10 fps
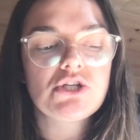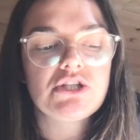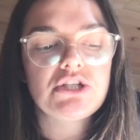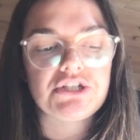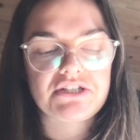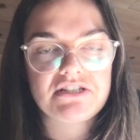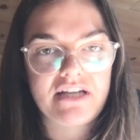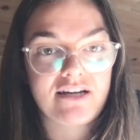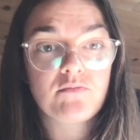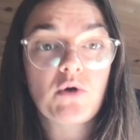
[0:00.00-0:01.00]
The
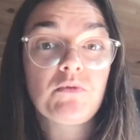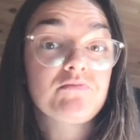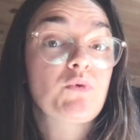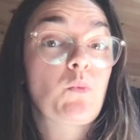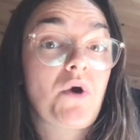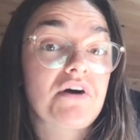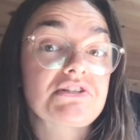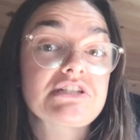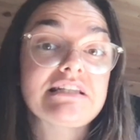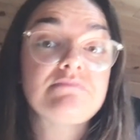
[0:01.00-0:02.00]
second problem
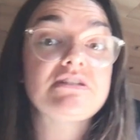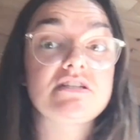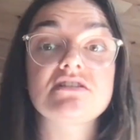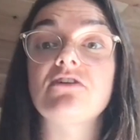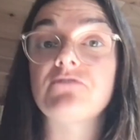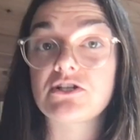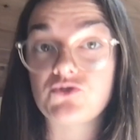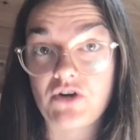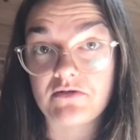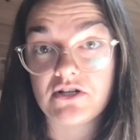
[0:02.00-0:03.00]
was limited
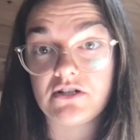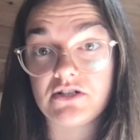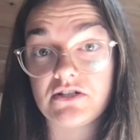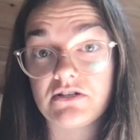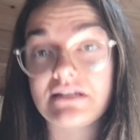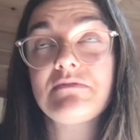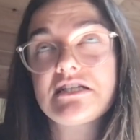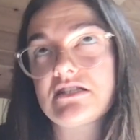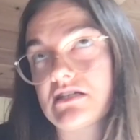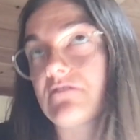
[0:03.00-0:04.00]

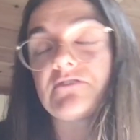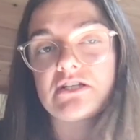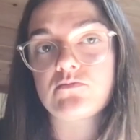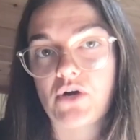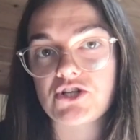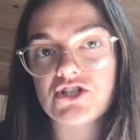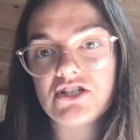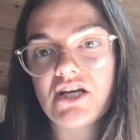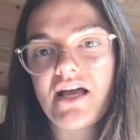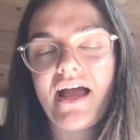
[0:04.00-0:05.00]

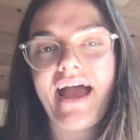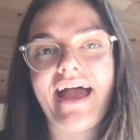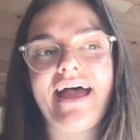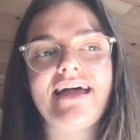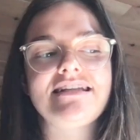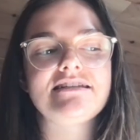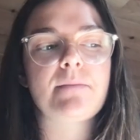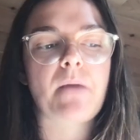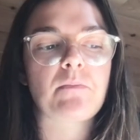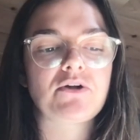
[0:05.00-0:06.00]
self-expression. And
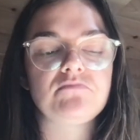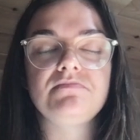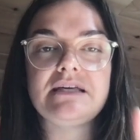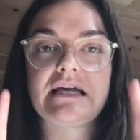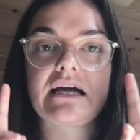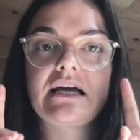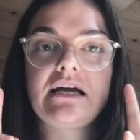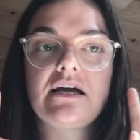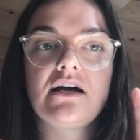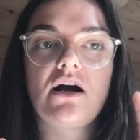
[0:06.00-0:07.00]
my brother being
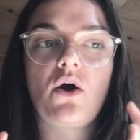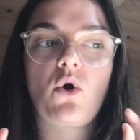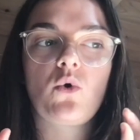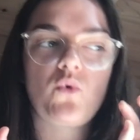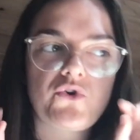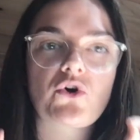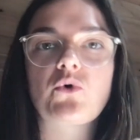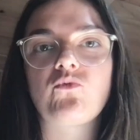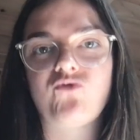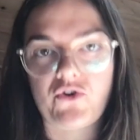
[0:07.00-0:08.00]

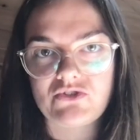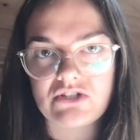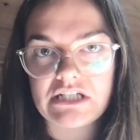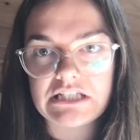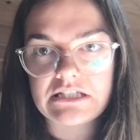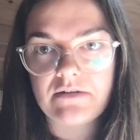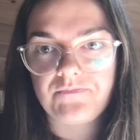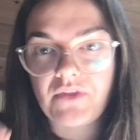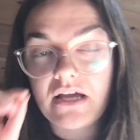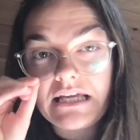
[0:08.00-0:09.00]
quote-unquote voiceless.
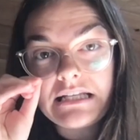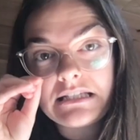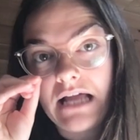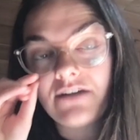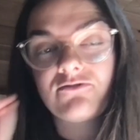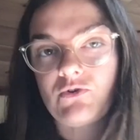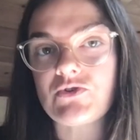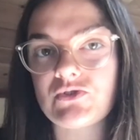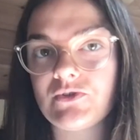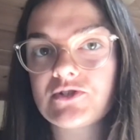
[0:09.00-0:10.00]
He's not
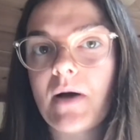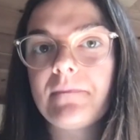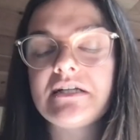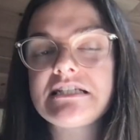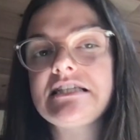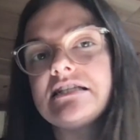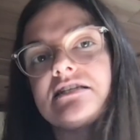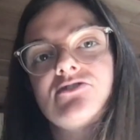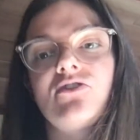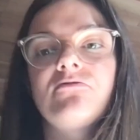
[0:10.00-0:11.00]
voiceless, but since
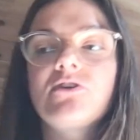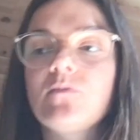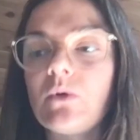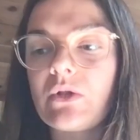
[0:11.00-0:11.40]
he's nonverbal,